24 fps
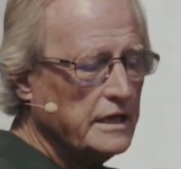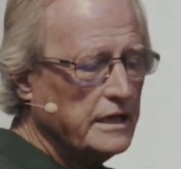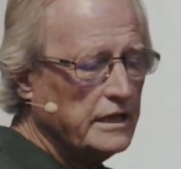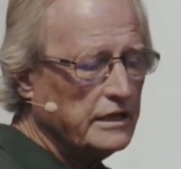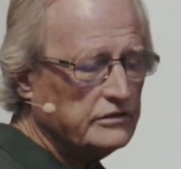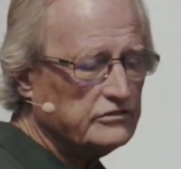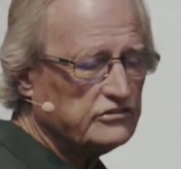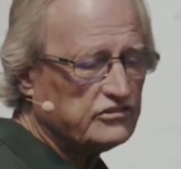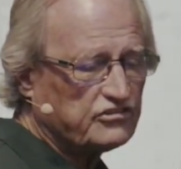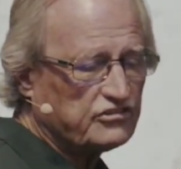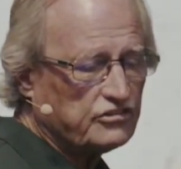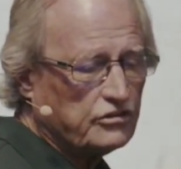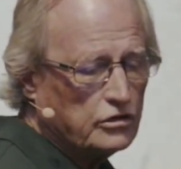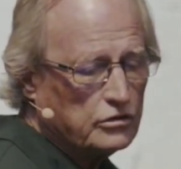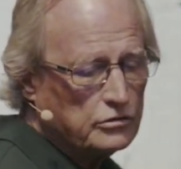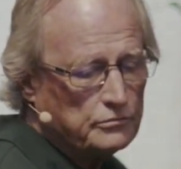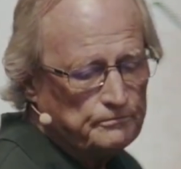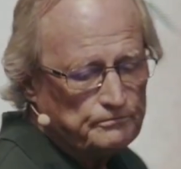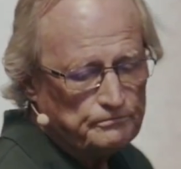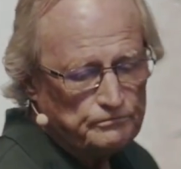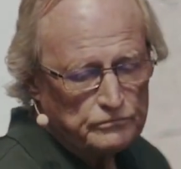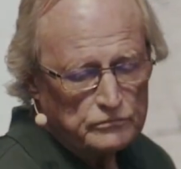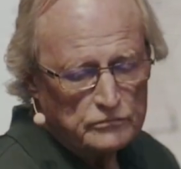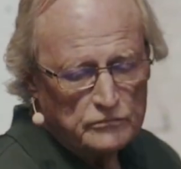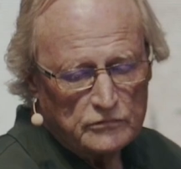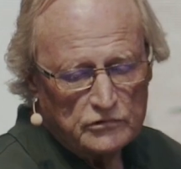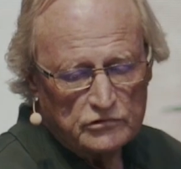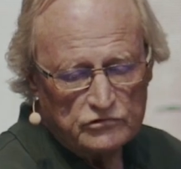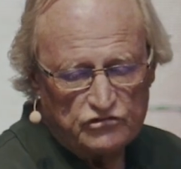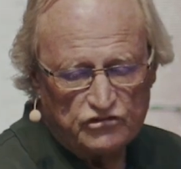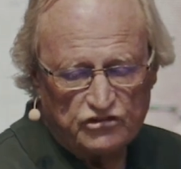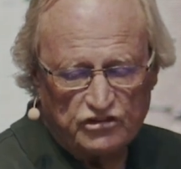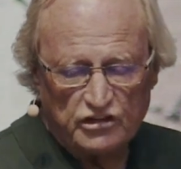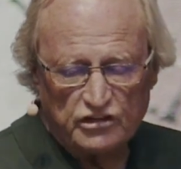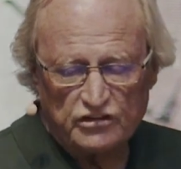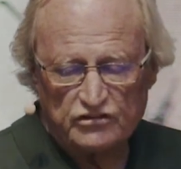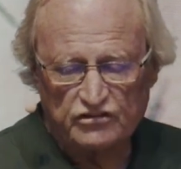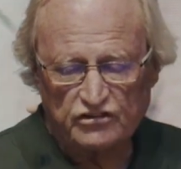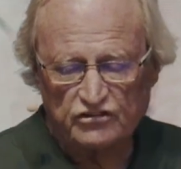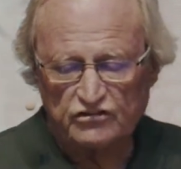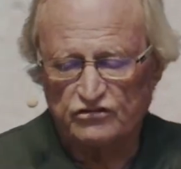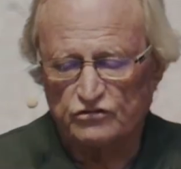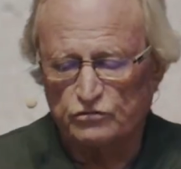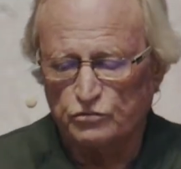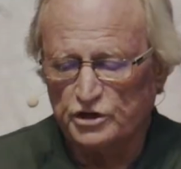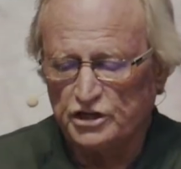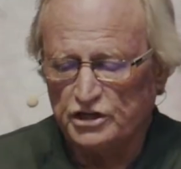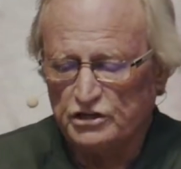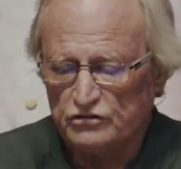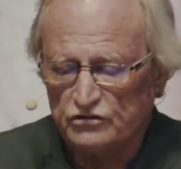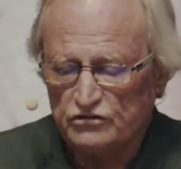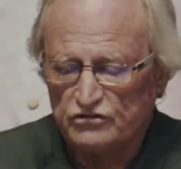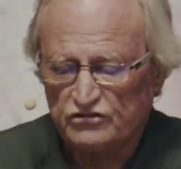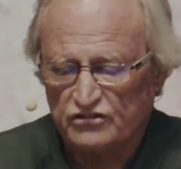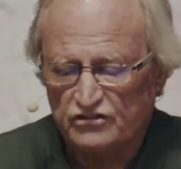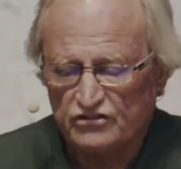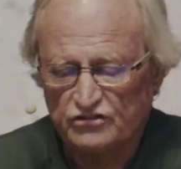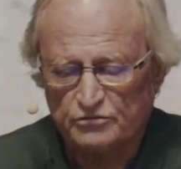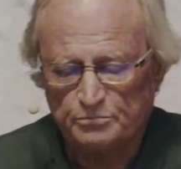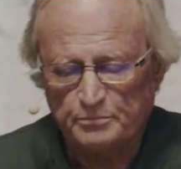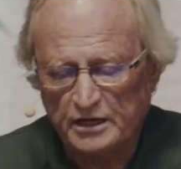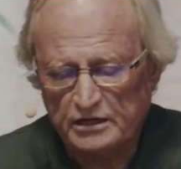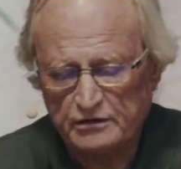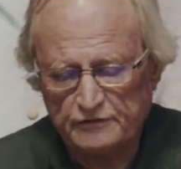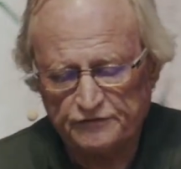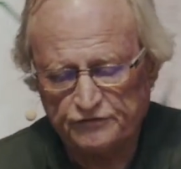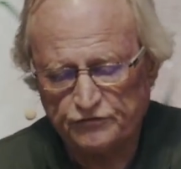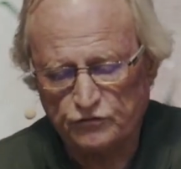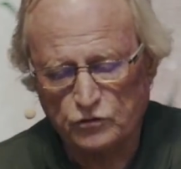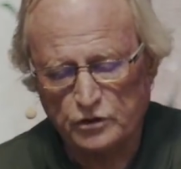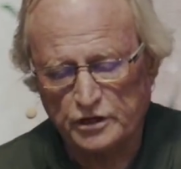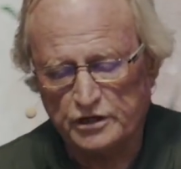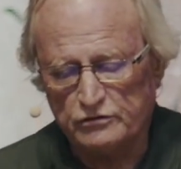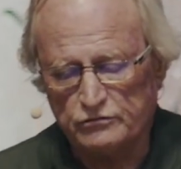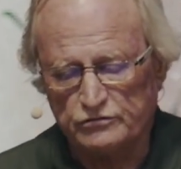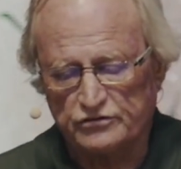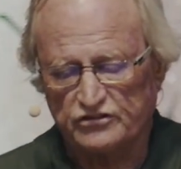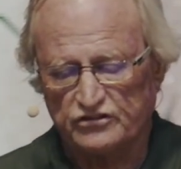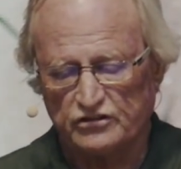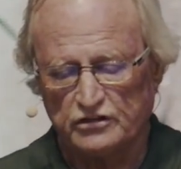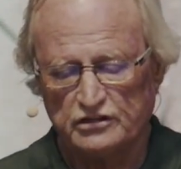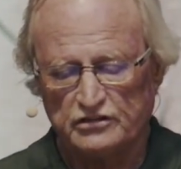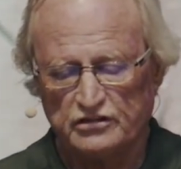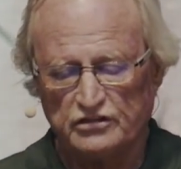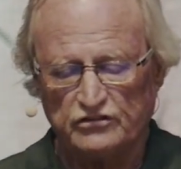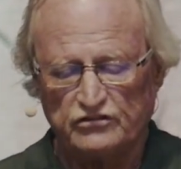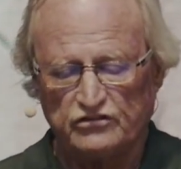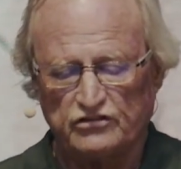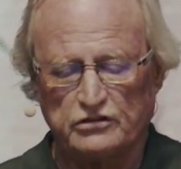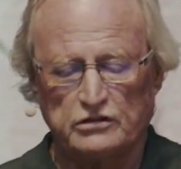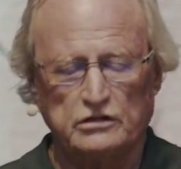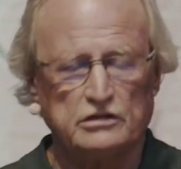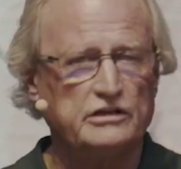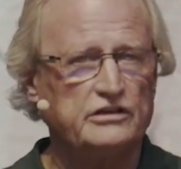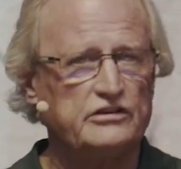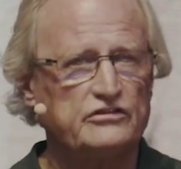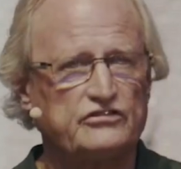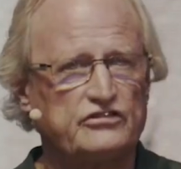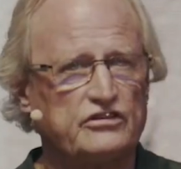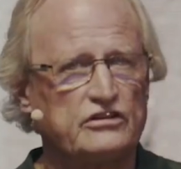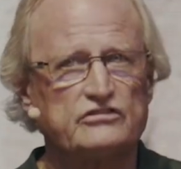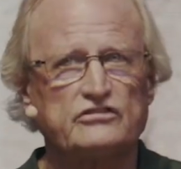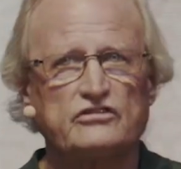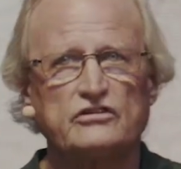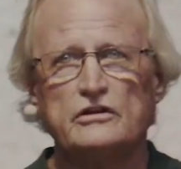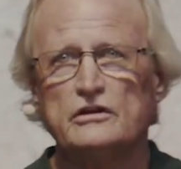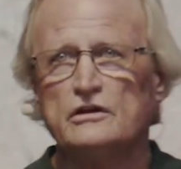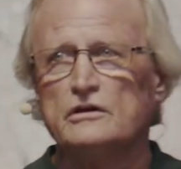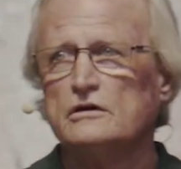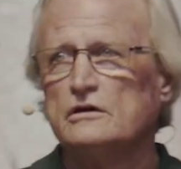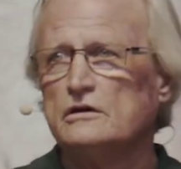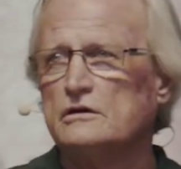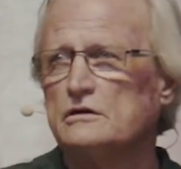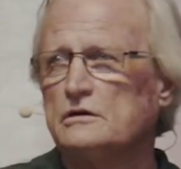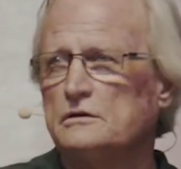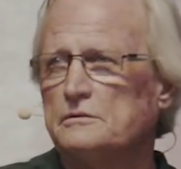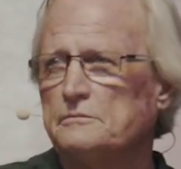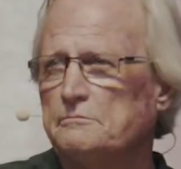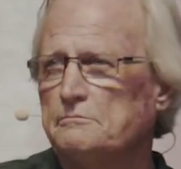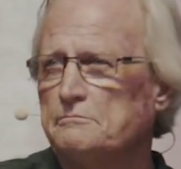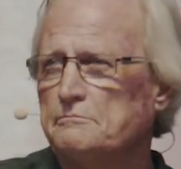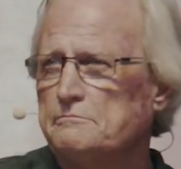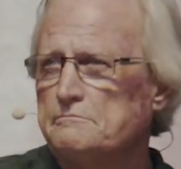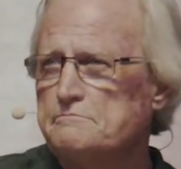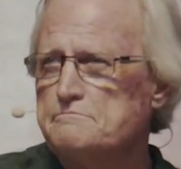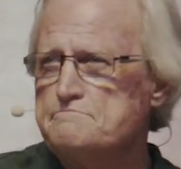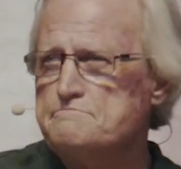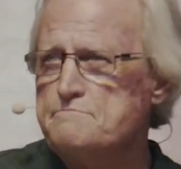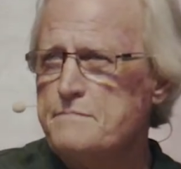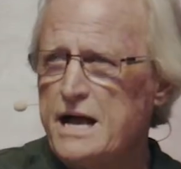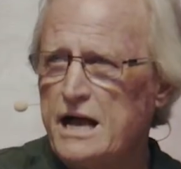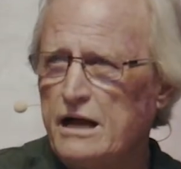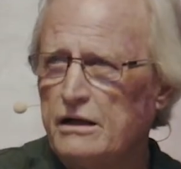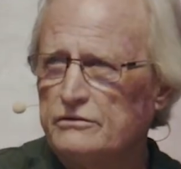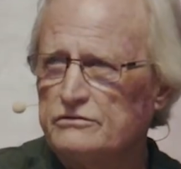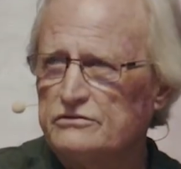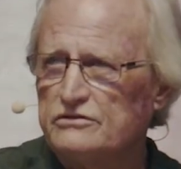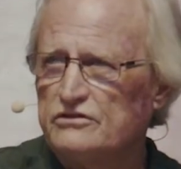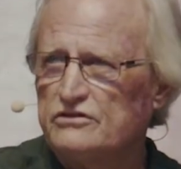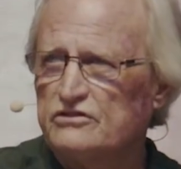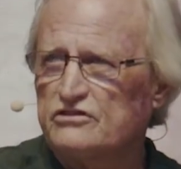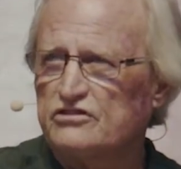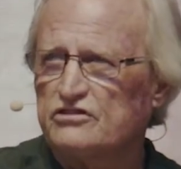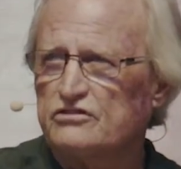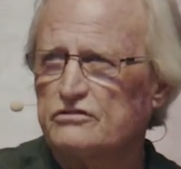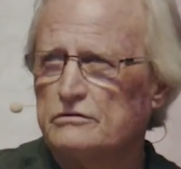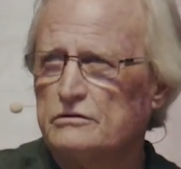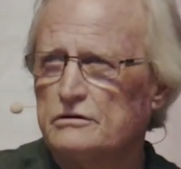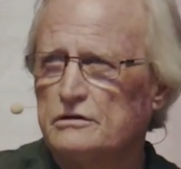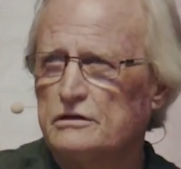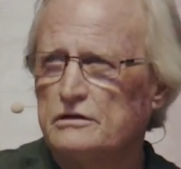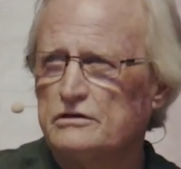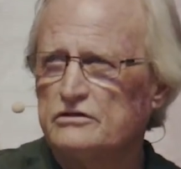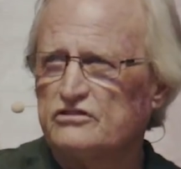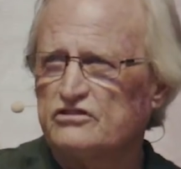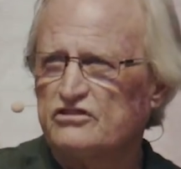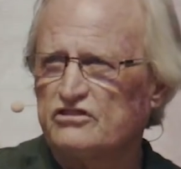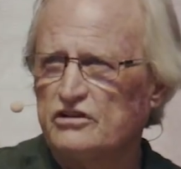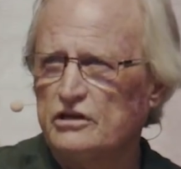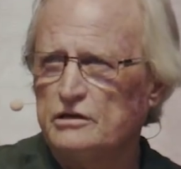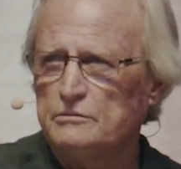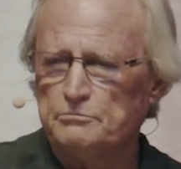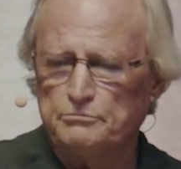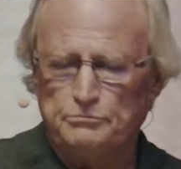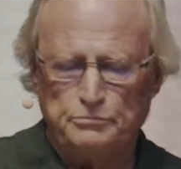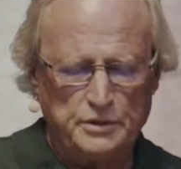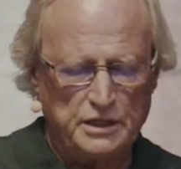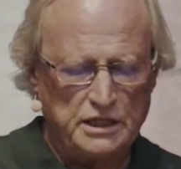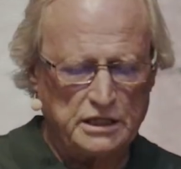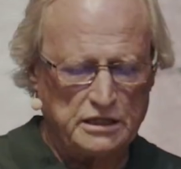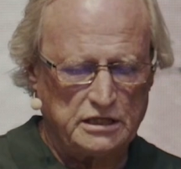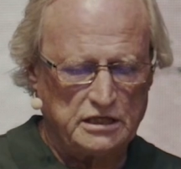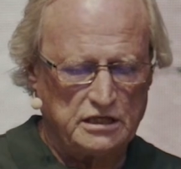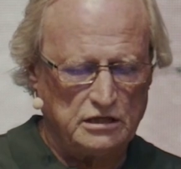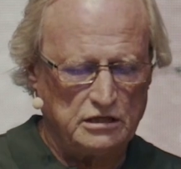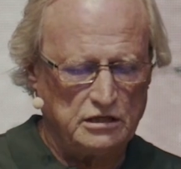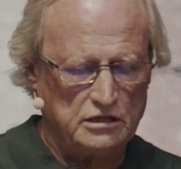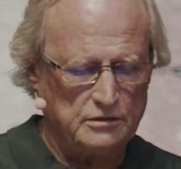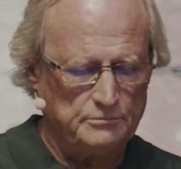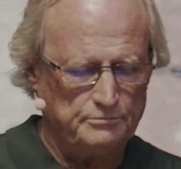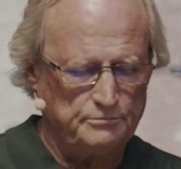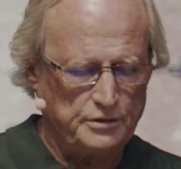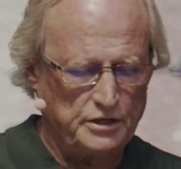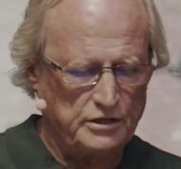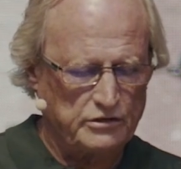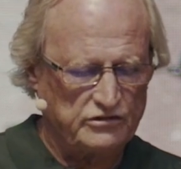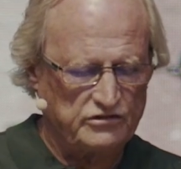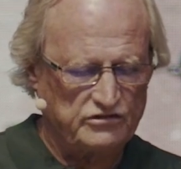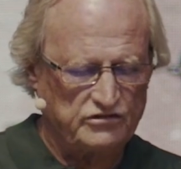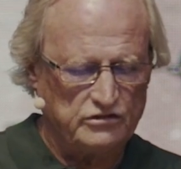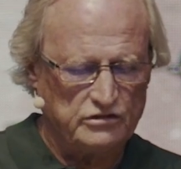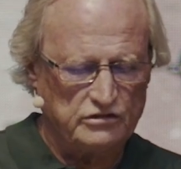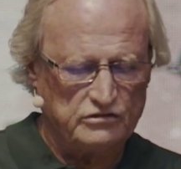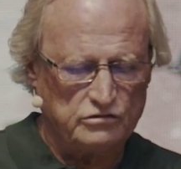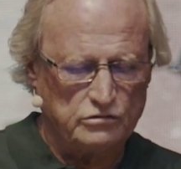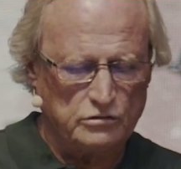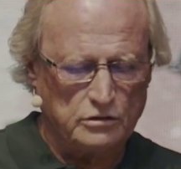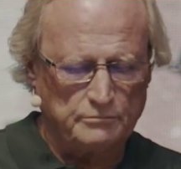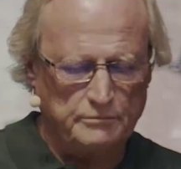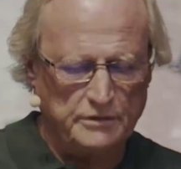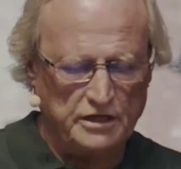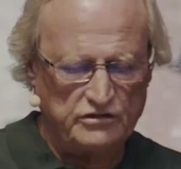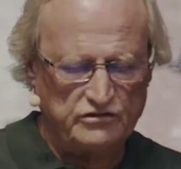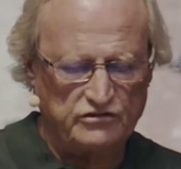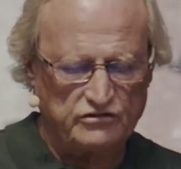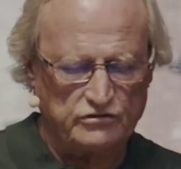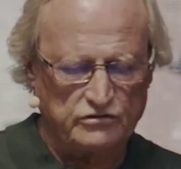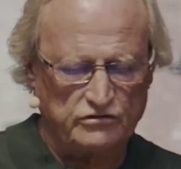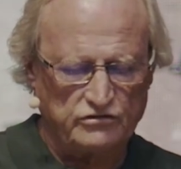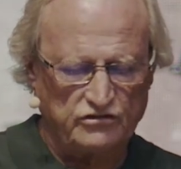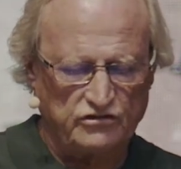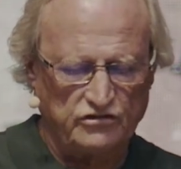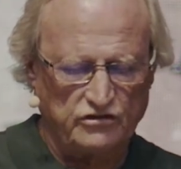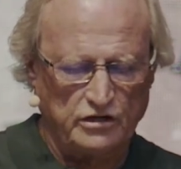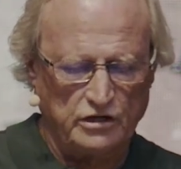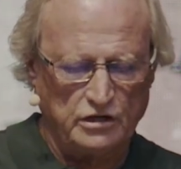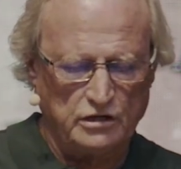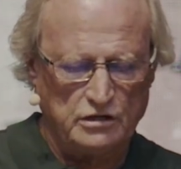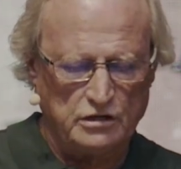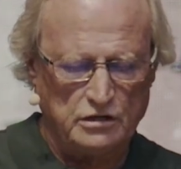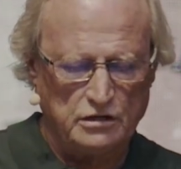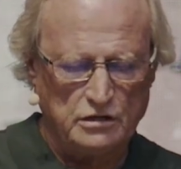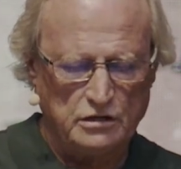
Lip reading: And so Jesus, when he used this metaphor, he was intentional. He says, mountains seem big in comparison to a mustard seed.